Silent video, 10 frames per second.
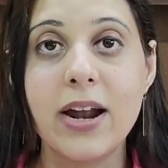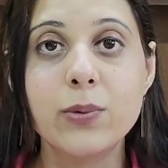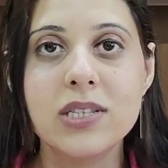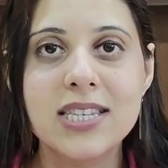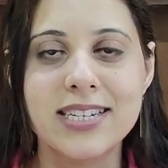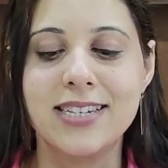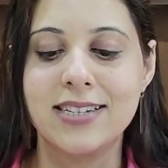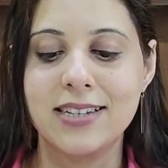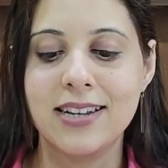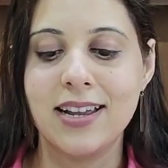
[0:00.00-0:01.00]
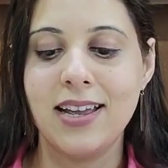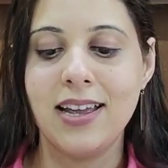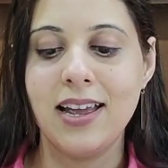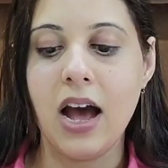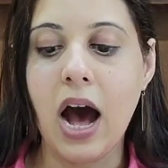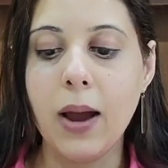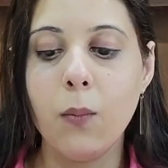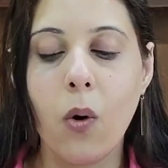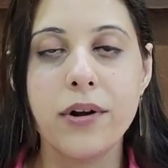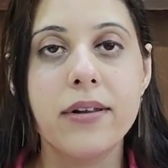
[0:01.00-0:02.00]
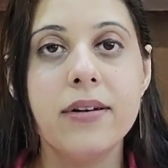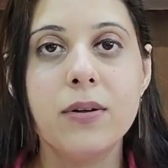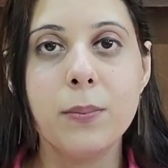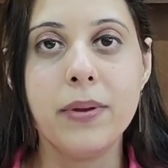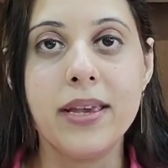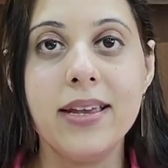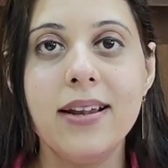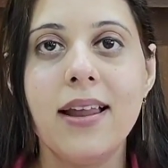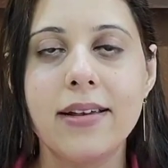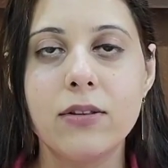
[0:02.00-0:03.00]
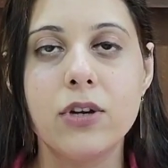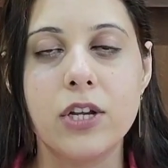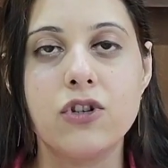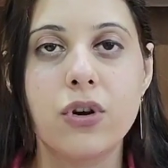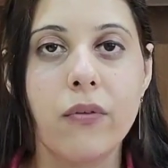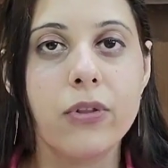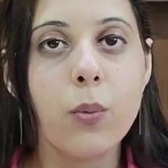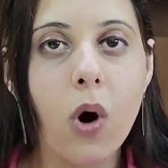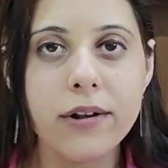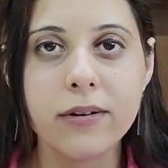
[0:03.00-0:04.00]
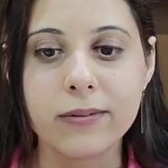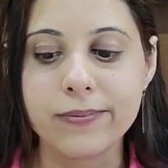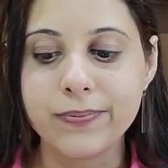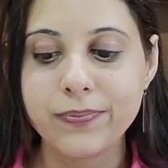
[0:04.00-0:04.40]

That was it. I wanted to be like the nature of the water."